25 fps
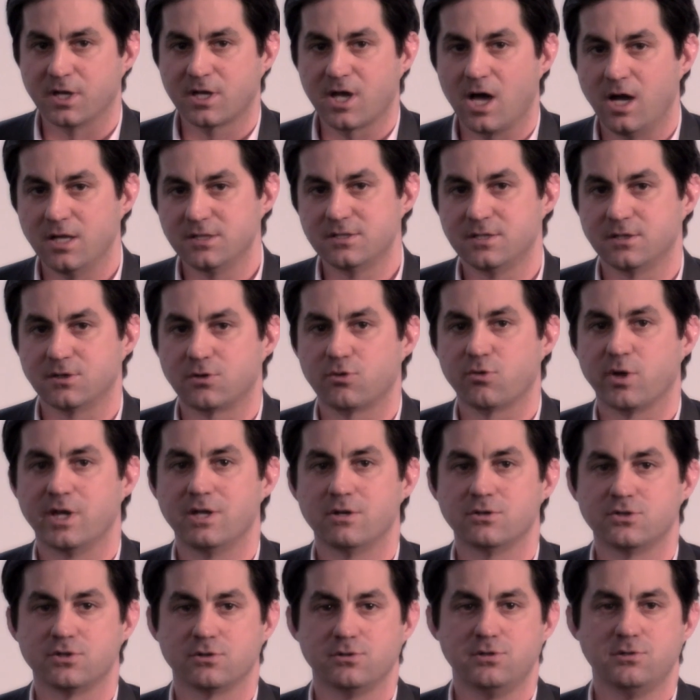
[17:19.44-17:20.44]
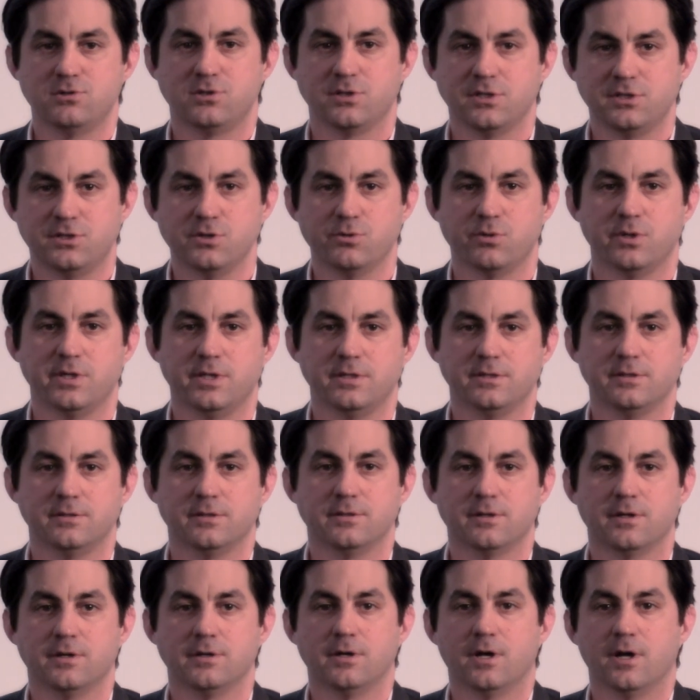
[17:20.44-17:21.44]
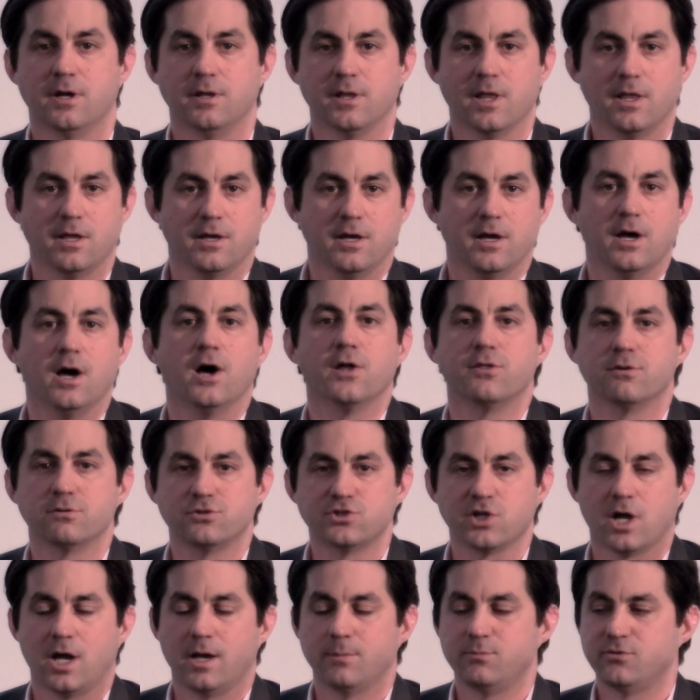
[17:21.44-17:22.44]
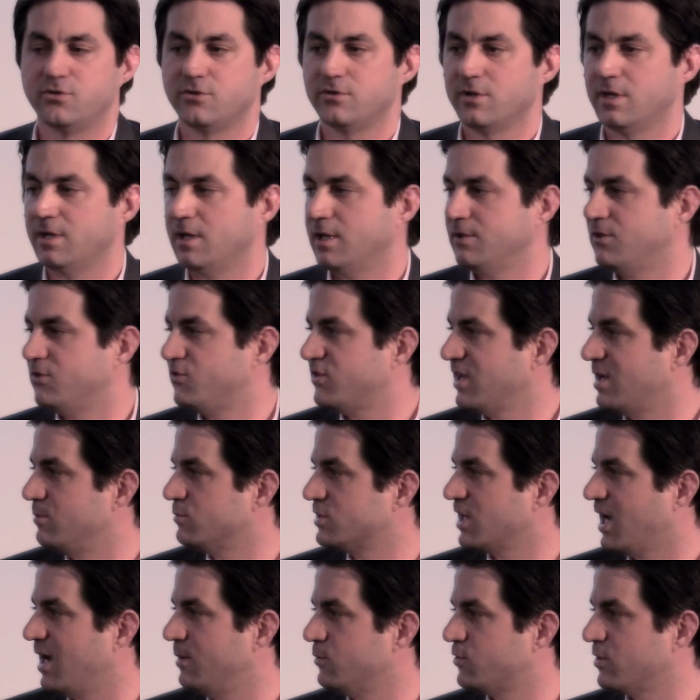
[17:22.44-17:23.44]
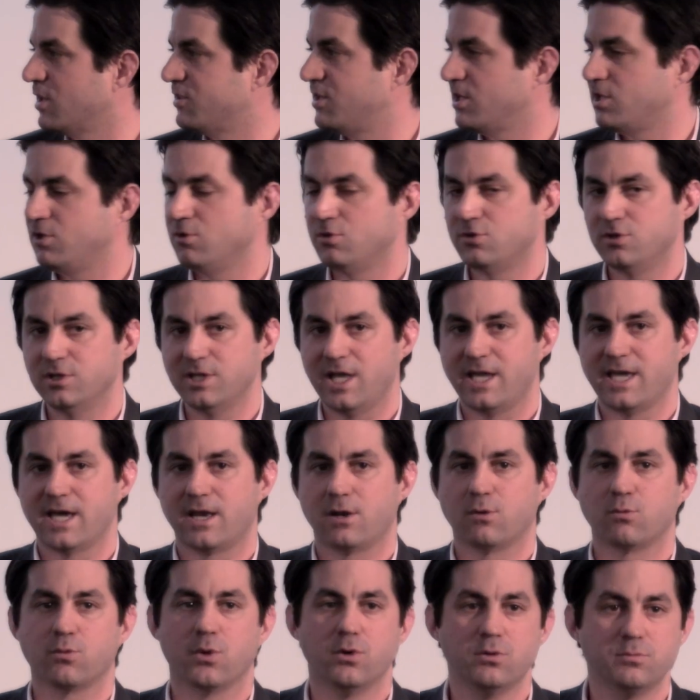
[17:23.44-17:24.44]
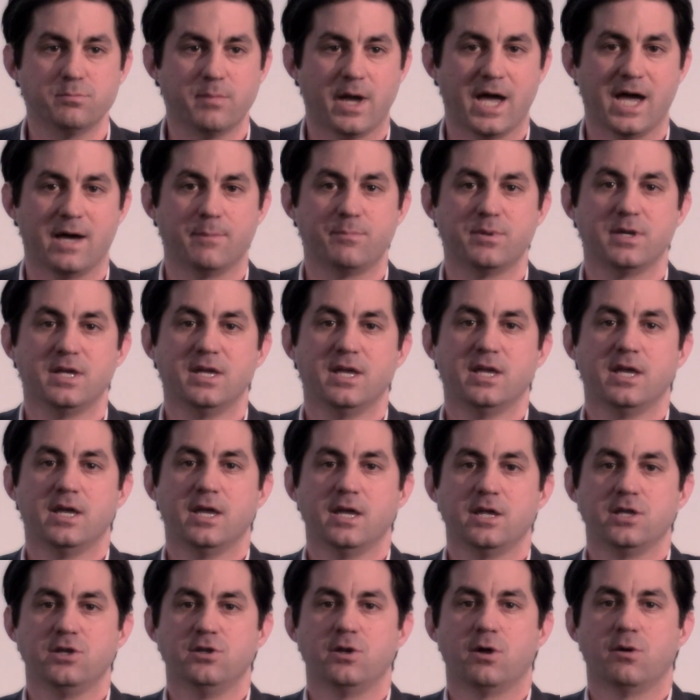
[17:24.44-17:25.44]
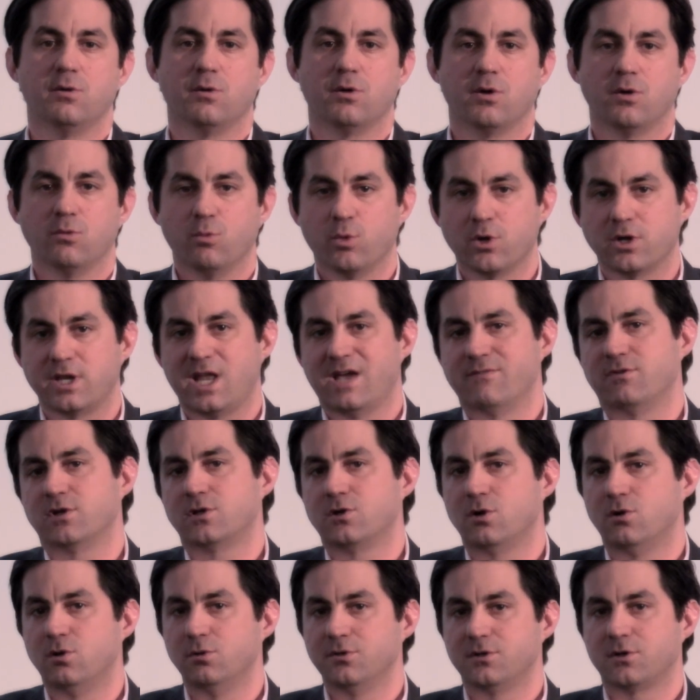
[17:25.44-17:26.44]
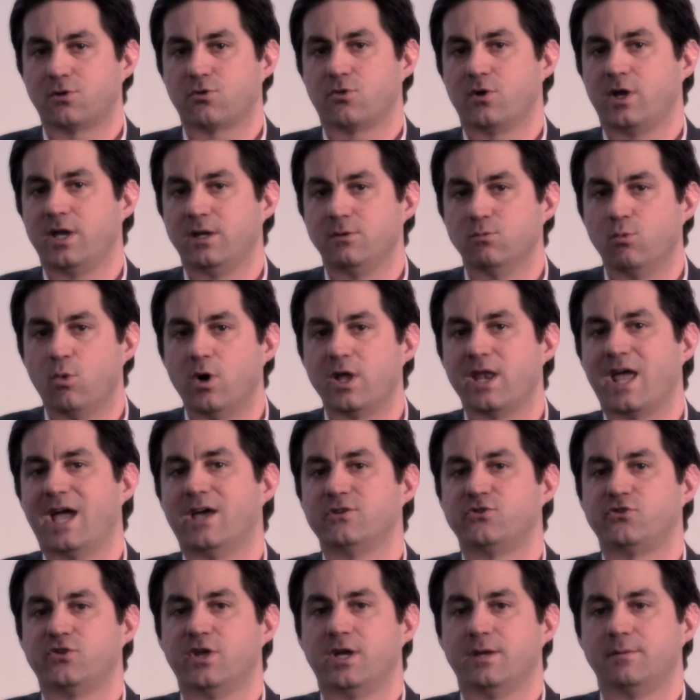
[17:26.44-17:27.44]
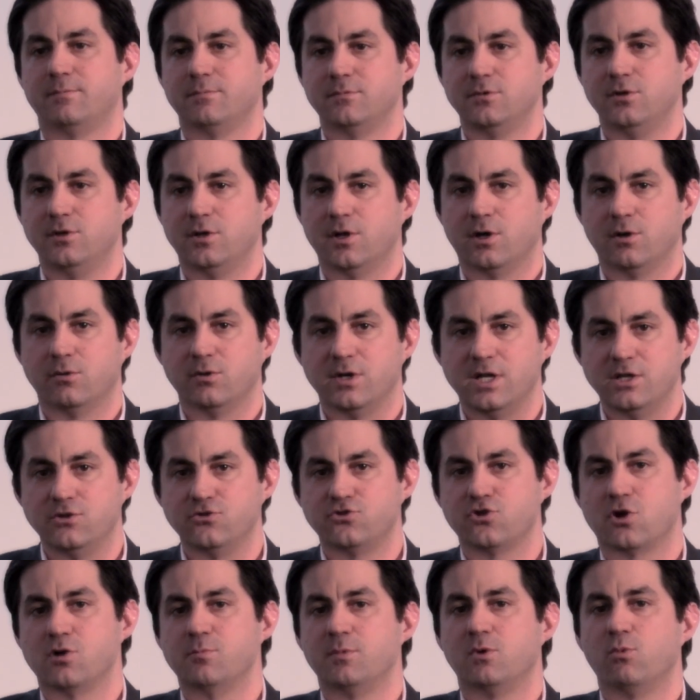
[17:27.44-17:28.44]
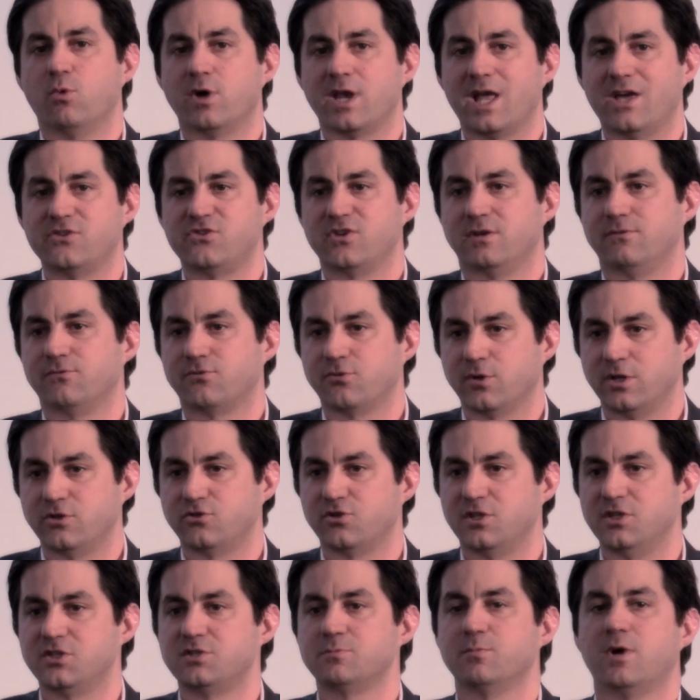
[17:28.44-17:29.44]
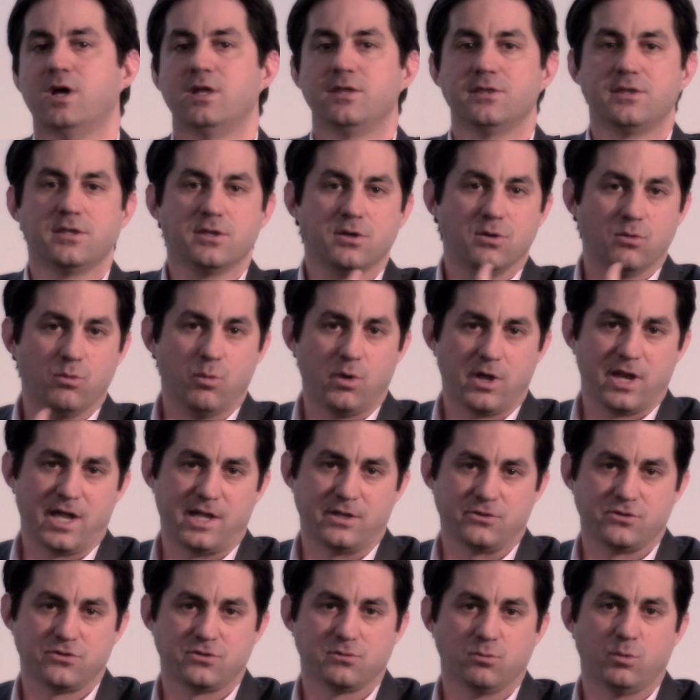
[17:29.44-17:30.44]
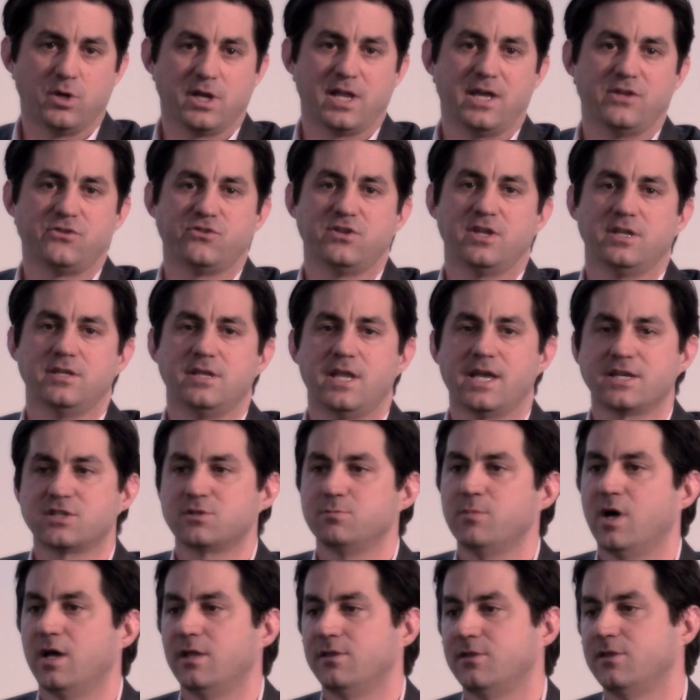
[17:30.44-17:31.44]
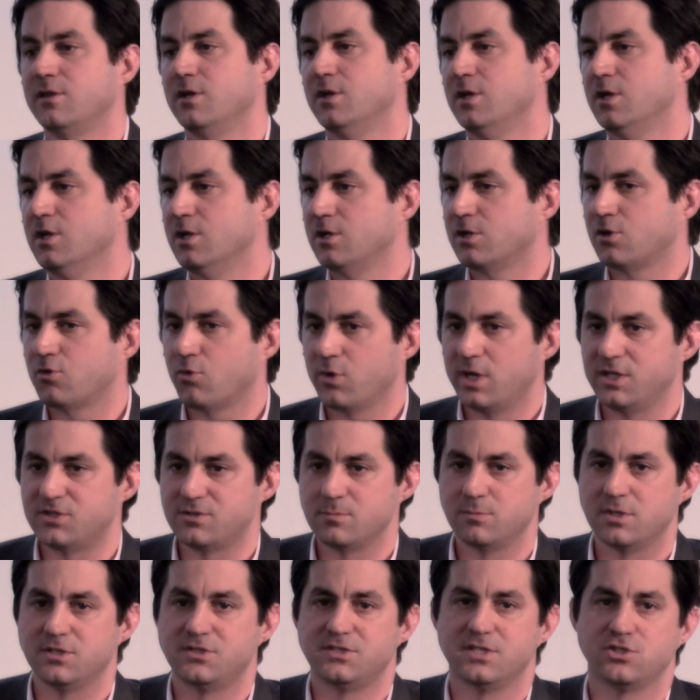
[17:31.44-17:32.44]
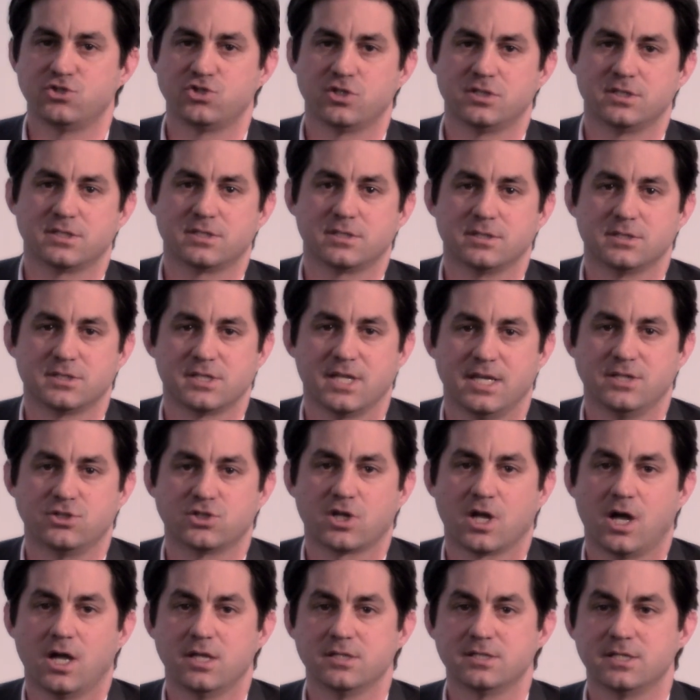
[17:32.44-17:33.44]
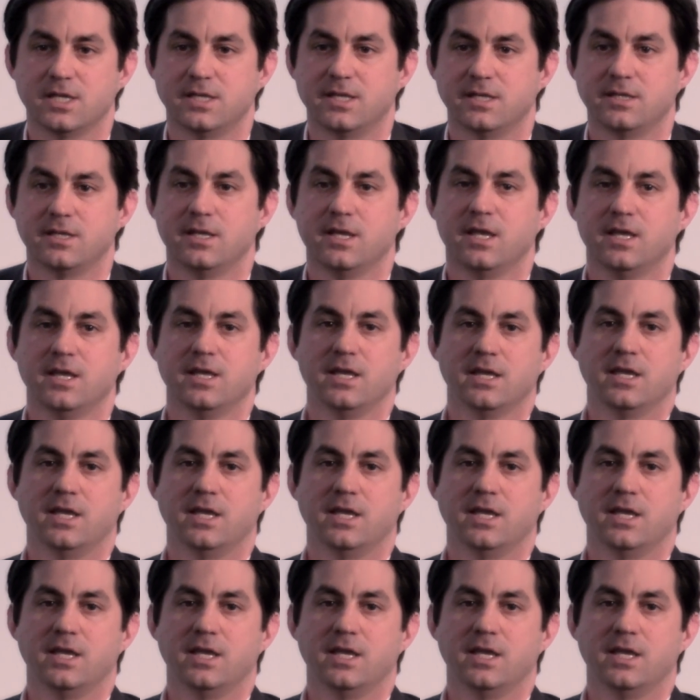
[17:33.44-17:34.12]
the content creators are usually doing other jobs at the same time. So I think you lay out a roadmap. We're going to have a goal to create one asset, in German, one asset in French this month, one asset next month, create some decision stage content,